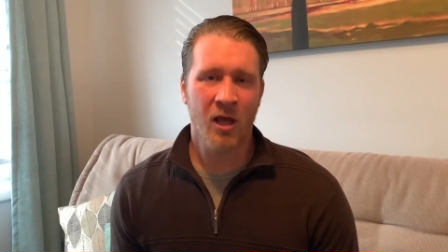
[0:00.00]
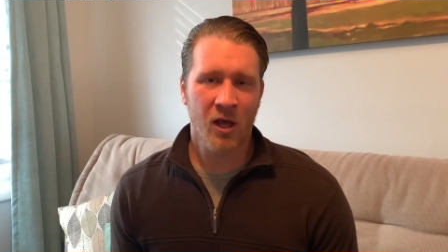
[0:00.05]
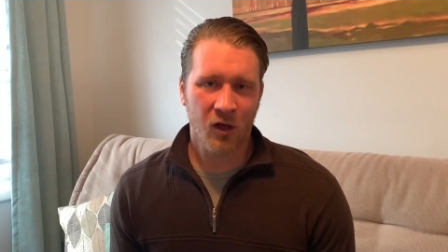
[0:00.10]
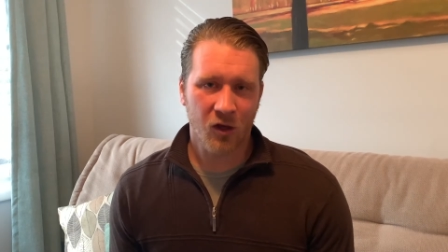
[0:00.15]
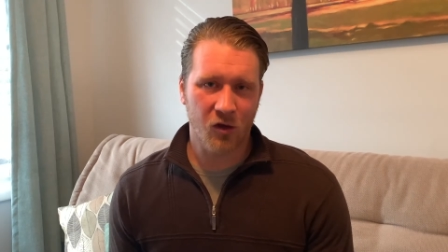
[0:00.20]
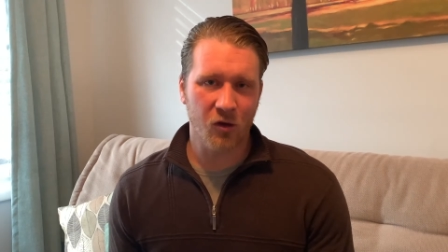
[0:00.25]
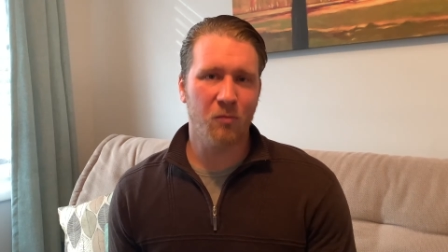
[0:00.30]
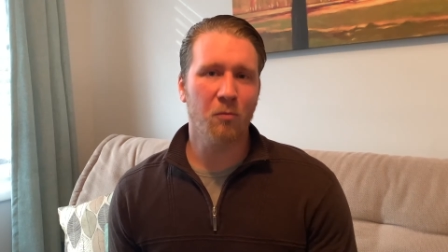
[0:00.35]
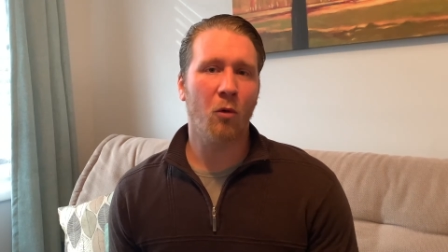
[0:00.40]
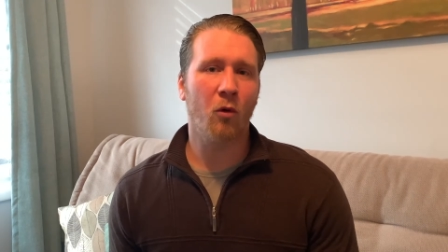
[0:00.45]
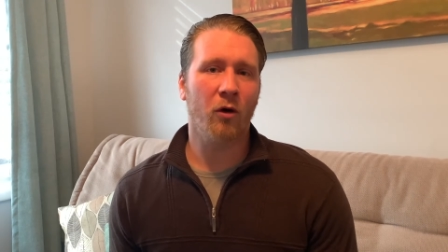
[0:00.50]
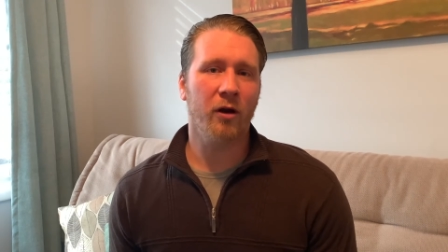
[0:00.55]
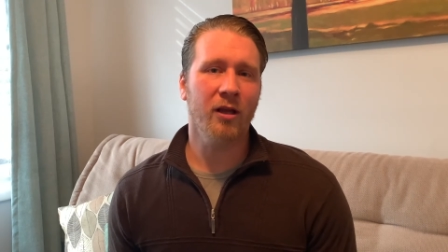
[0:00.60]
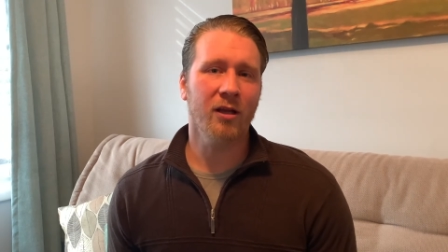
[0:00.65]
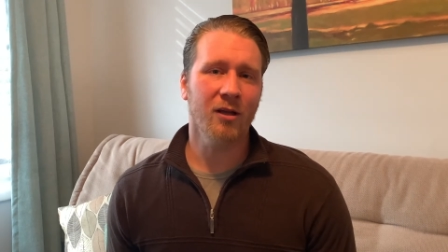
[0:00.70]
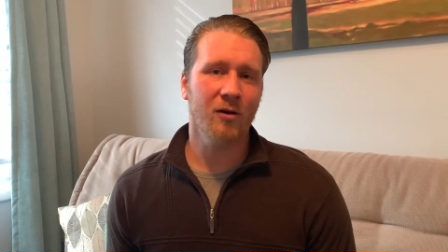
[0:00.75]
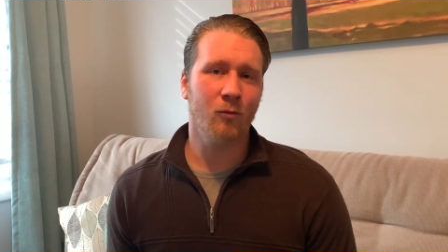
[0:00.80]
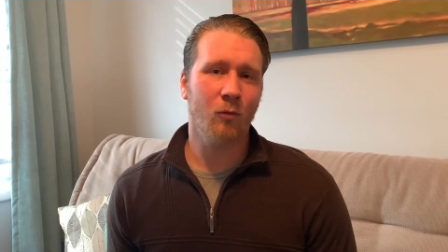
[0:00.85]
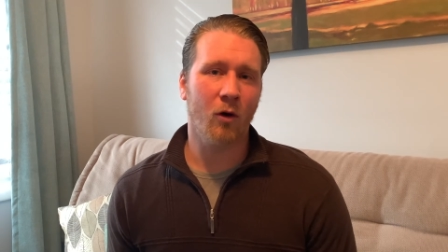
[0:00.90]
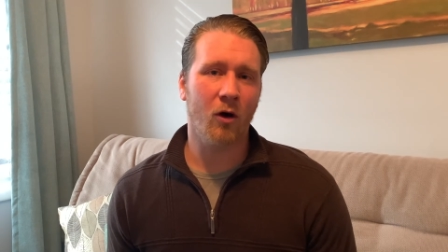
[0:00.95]
Good
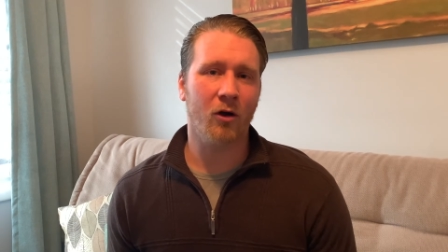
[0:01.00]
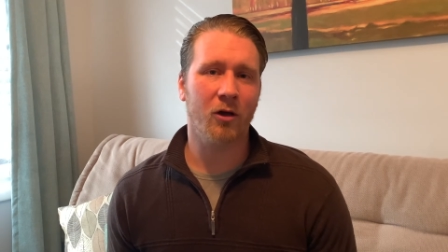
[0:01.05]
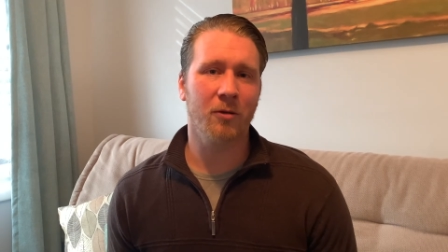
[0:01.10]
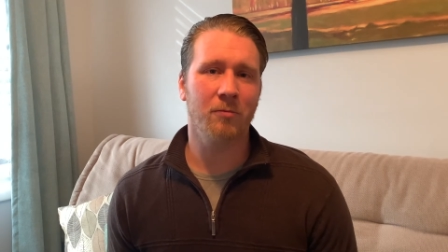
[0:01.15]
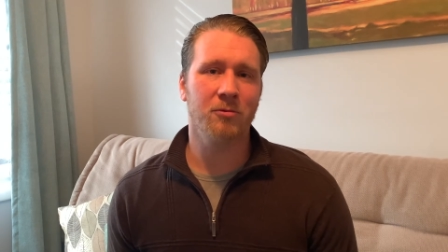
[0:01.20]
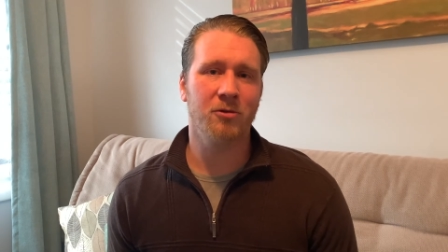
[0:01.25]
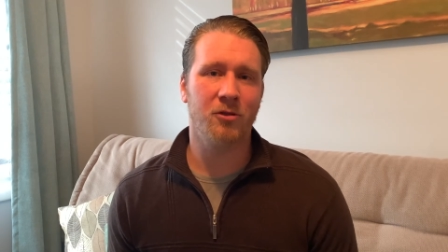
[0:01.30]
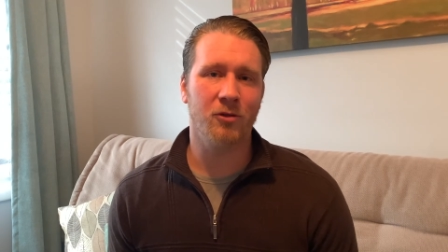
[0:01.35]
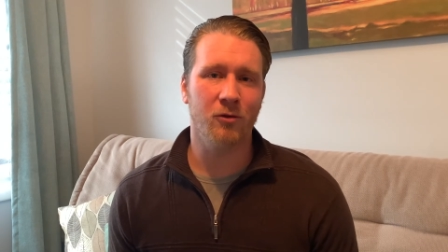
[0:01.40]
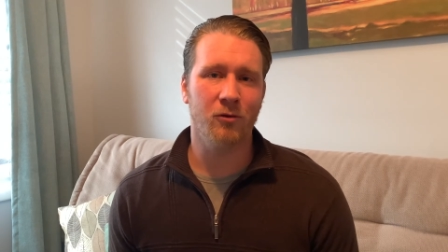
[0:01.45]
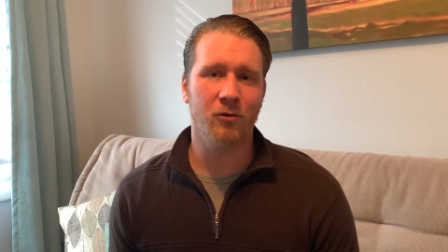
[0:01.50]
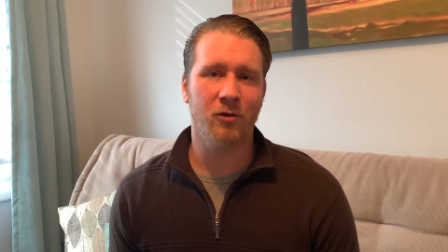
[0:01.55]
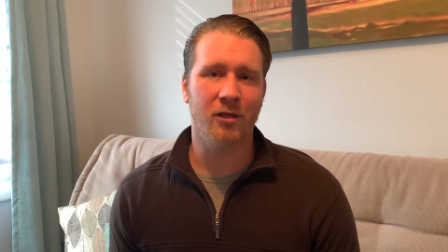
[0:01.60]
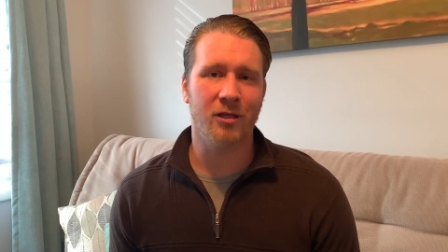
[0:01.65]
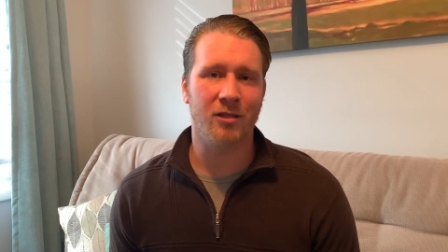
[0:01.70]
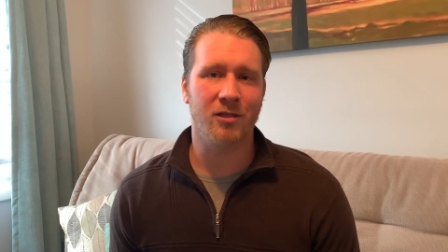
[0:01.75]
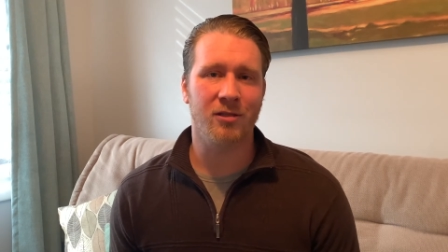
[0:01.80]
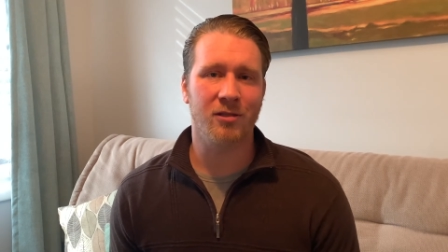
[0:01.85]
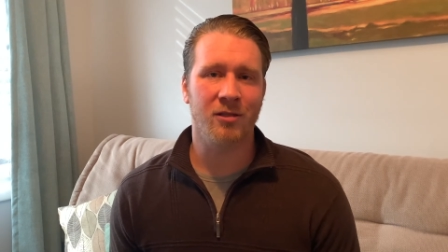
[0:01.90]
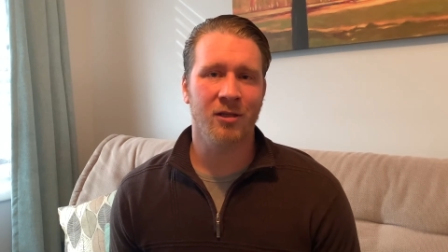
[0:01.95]
morning and welcome to
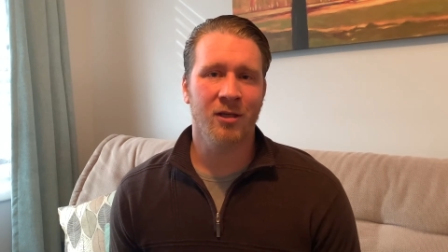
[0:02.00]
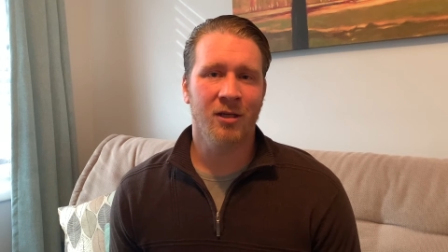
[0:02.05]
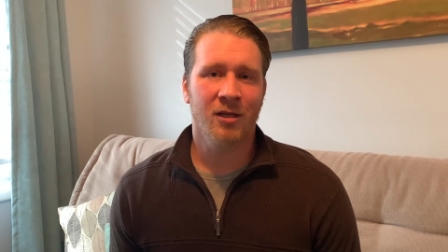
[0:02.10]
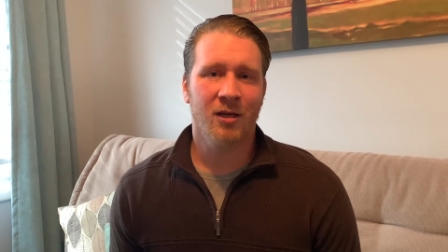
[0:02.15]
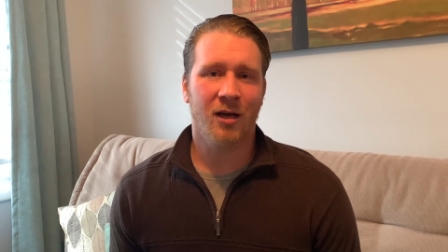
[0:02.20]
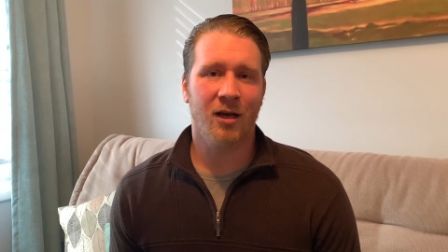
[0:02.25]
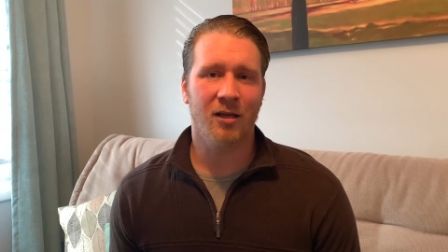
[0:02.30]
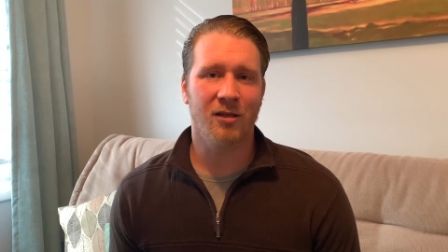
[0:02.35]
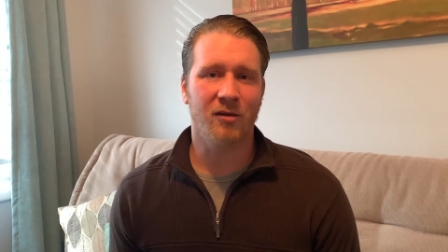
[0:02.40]
this uh,